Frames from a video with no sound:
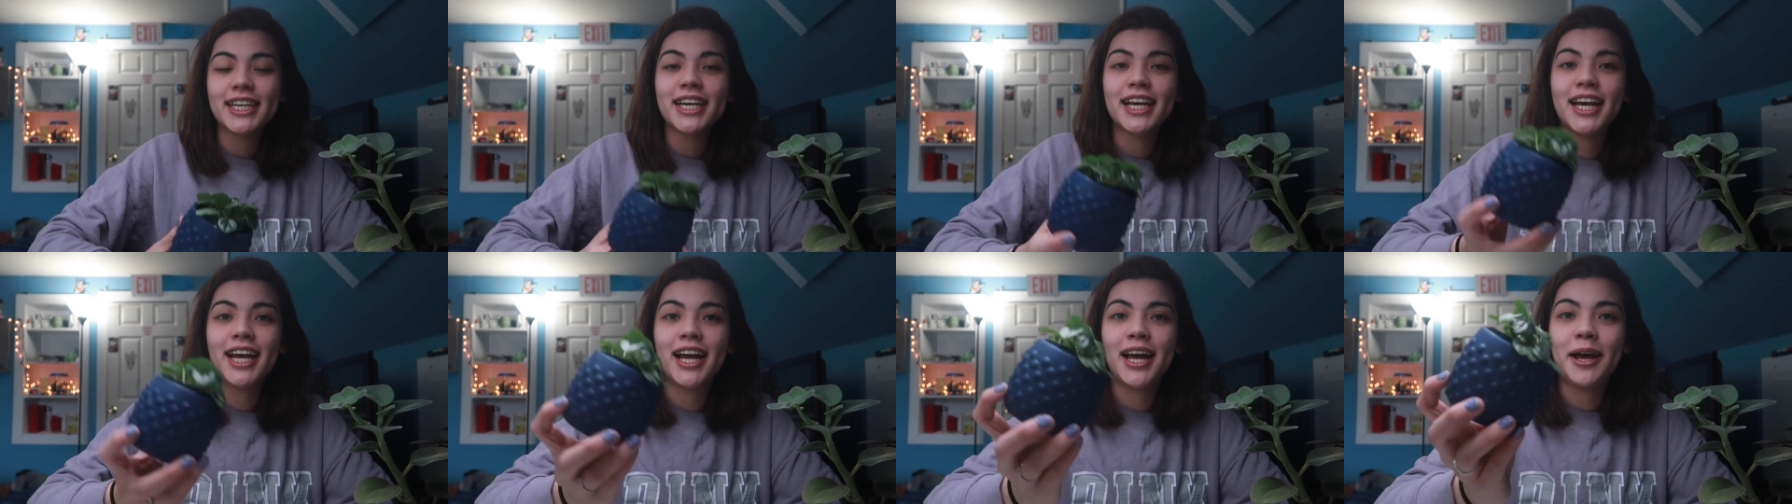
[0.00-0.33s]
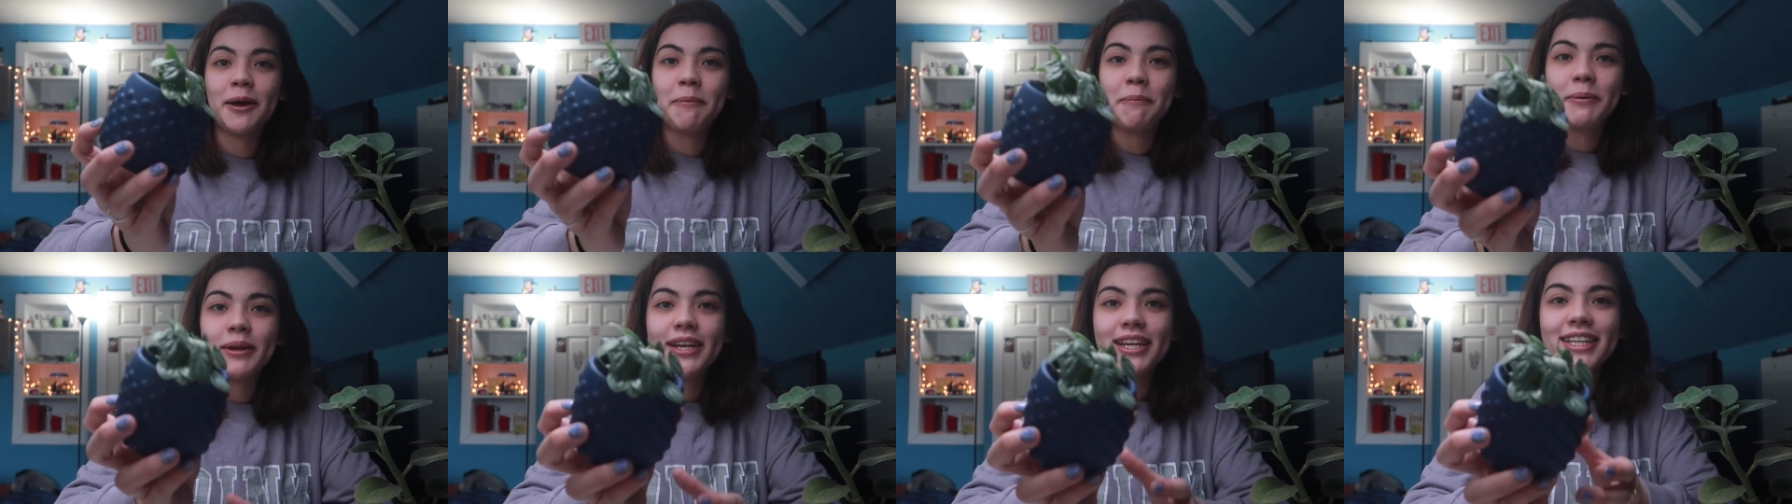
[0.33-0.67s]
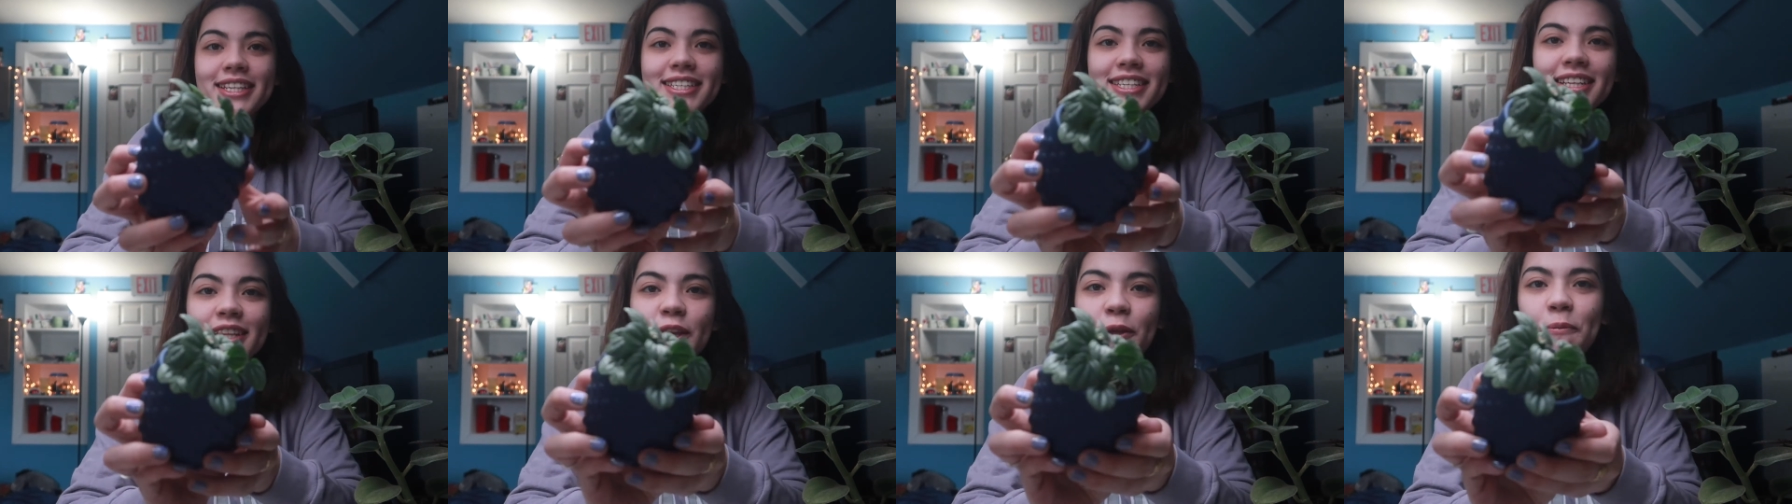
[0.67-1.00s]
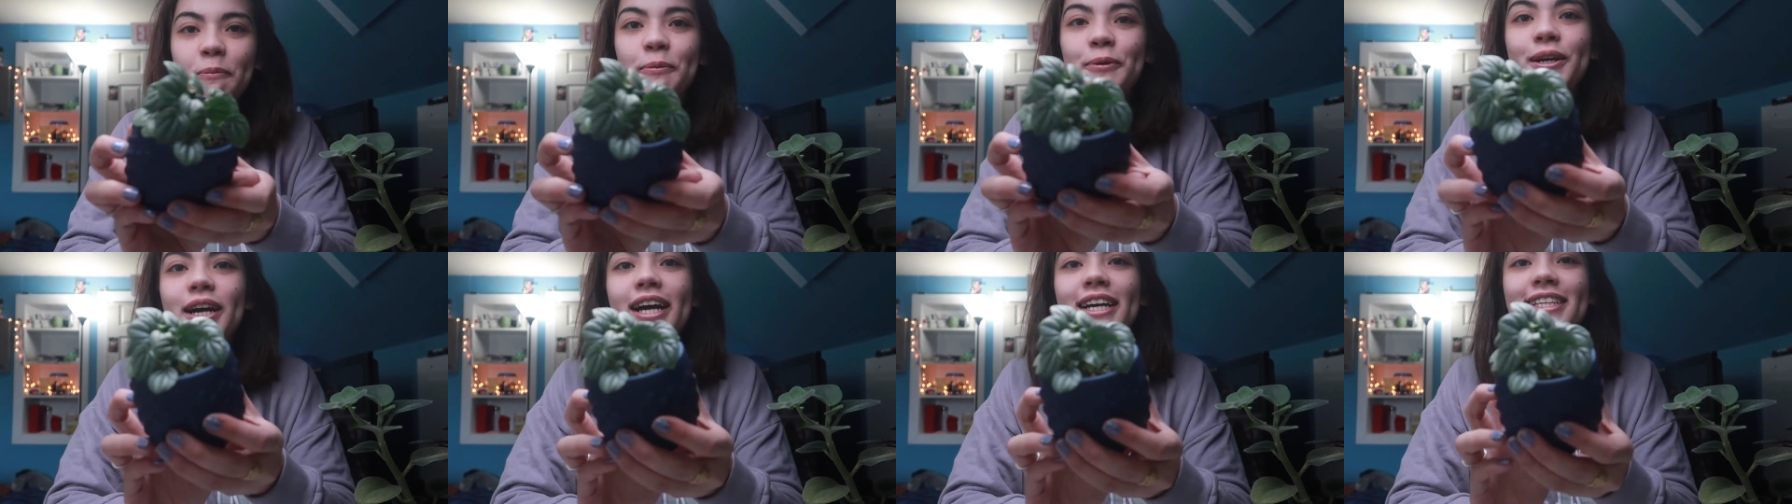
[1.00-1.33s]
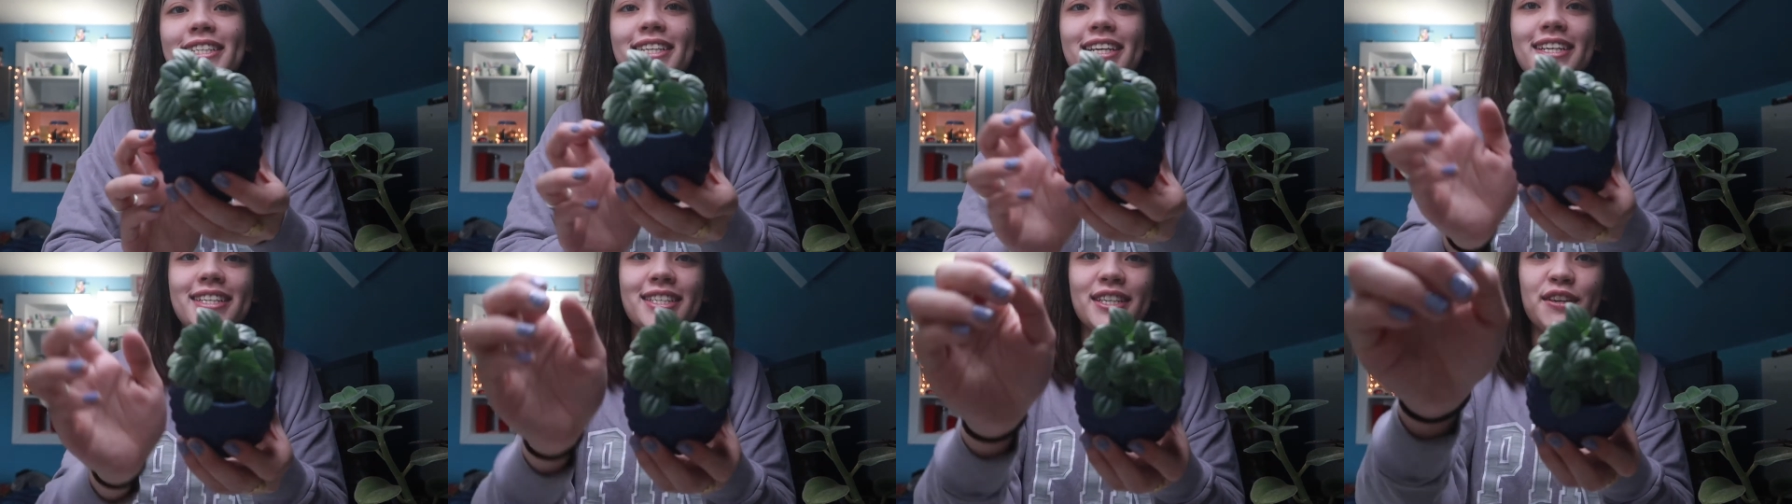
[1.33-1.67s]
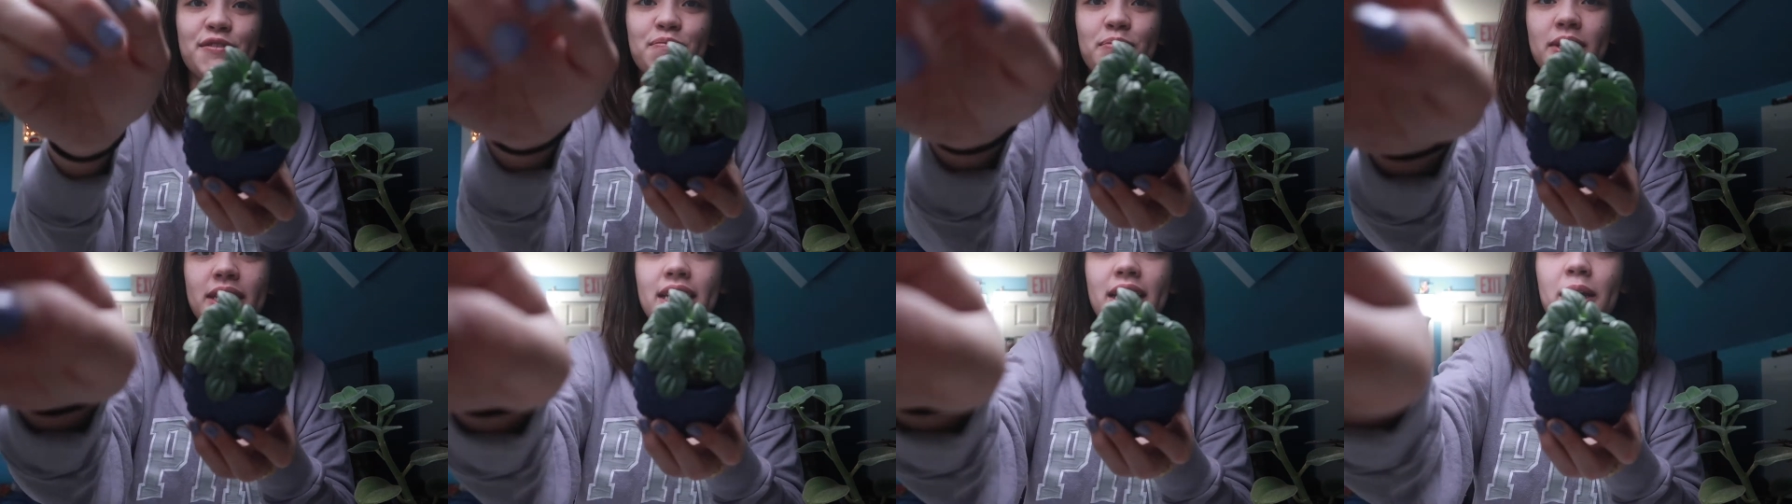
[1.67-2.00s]
but it's in the process
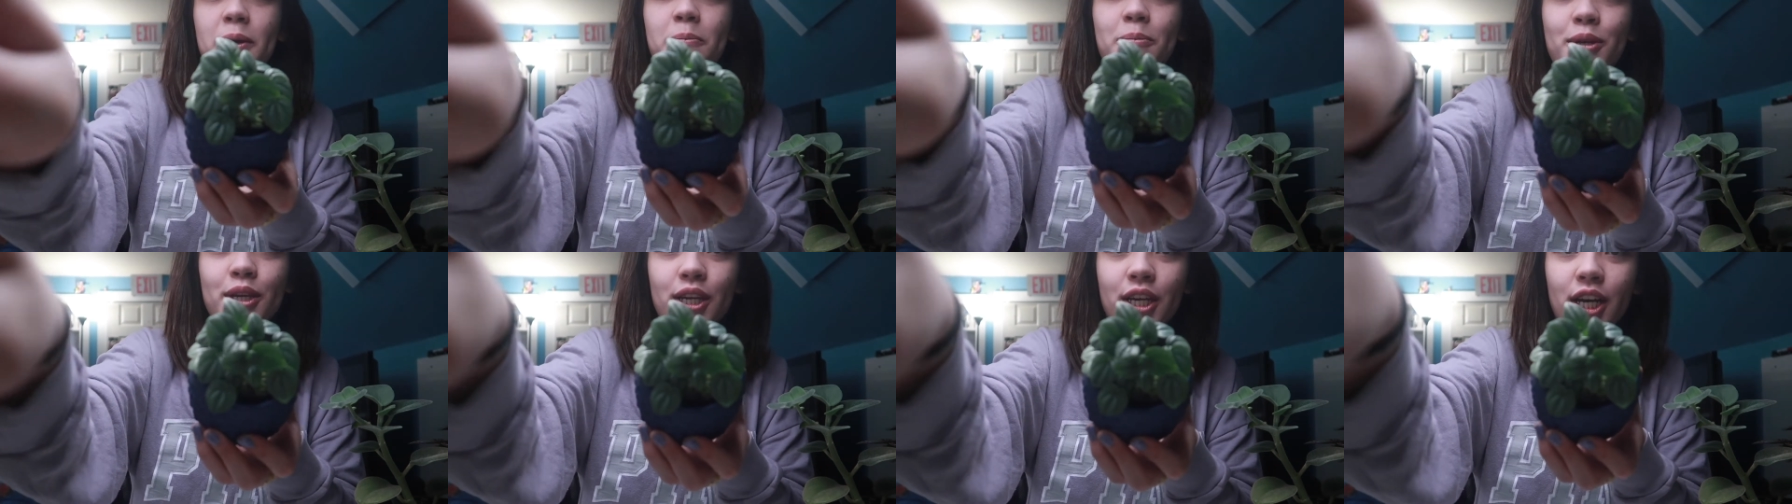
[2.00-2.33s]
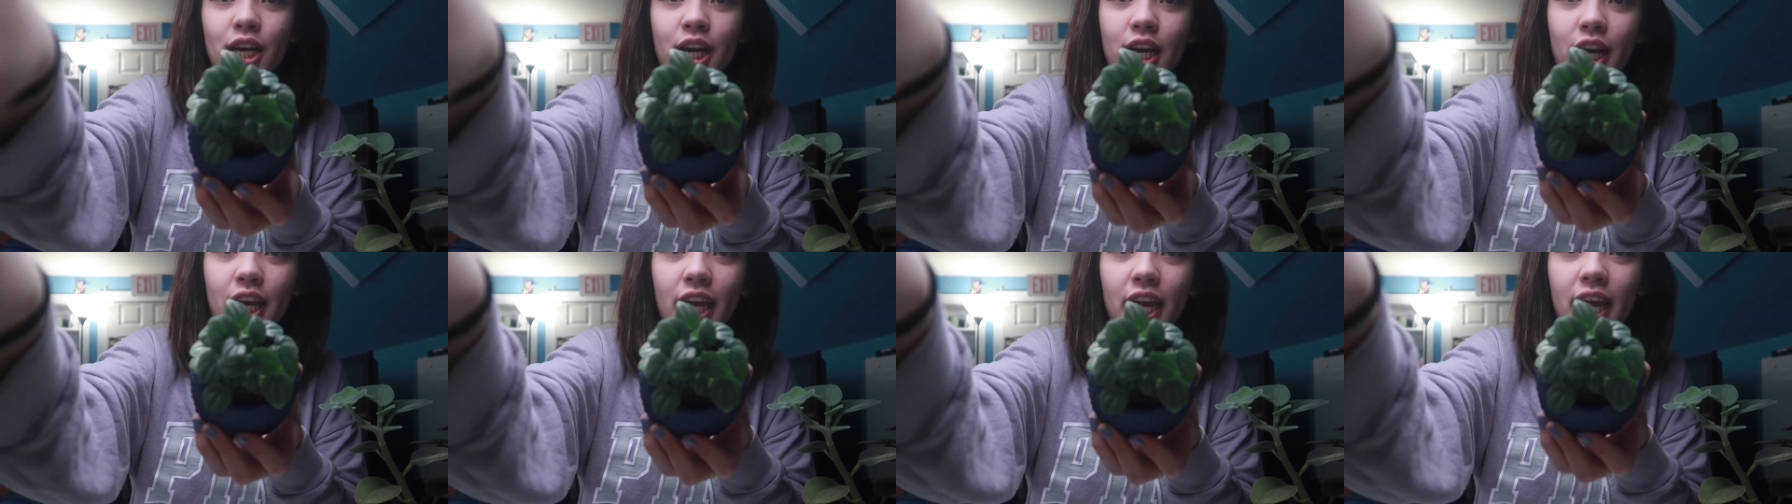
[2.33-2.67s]
of becoming